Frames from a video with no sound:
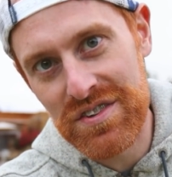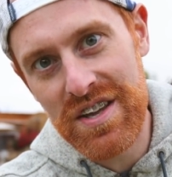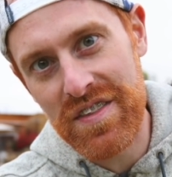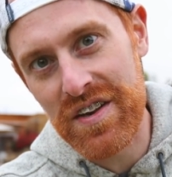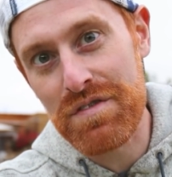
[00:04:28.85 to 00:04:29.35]

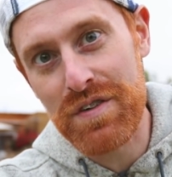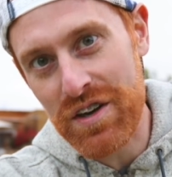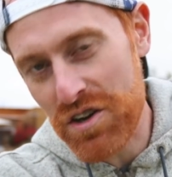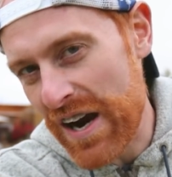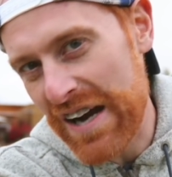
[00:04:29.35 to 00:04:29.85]
seeing the
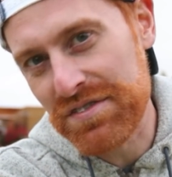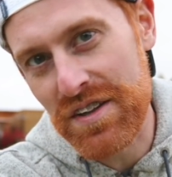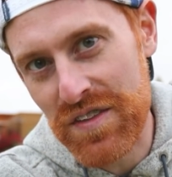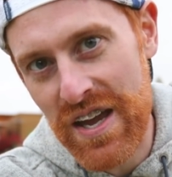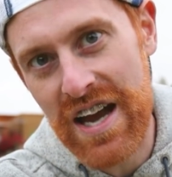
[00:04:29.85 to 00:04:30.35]
different crafts
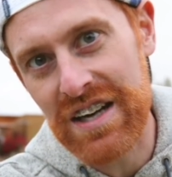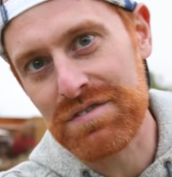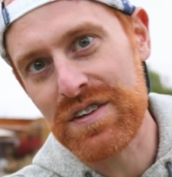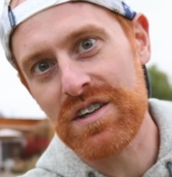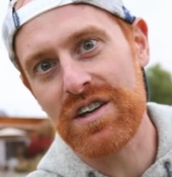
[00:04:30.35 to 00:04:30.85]
that they
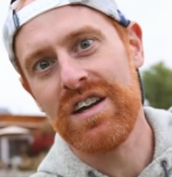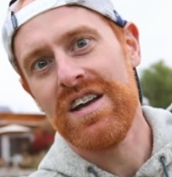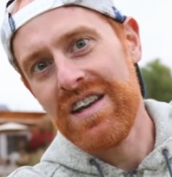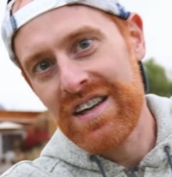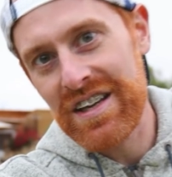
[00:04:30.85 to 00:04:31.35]
have here
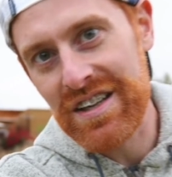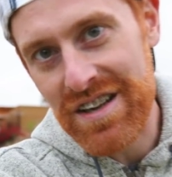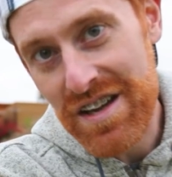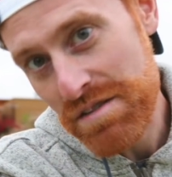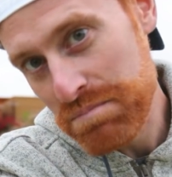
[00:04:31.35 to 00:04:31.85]

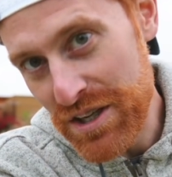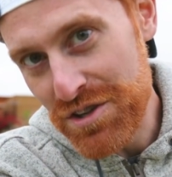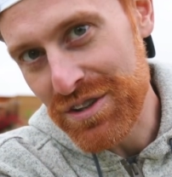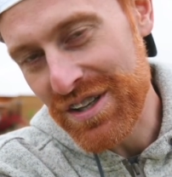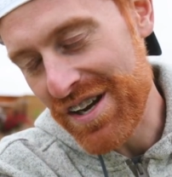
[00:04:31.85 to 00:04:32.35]
in
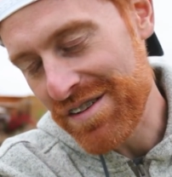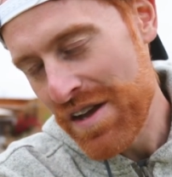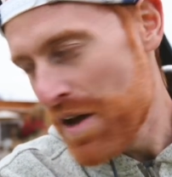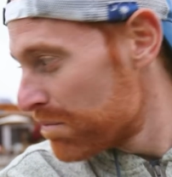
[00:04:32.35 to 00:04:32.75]
Vicuña.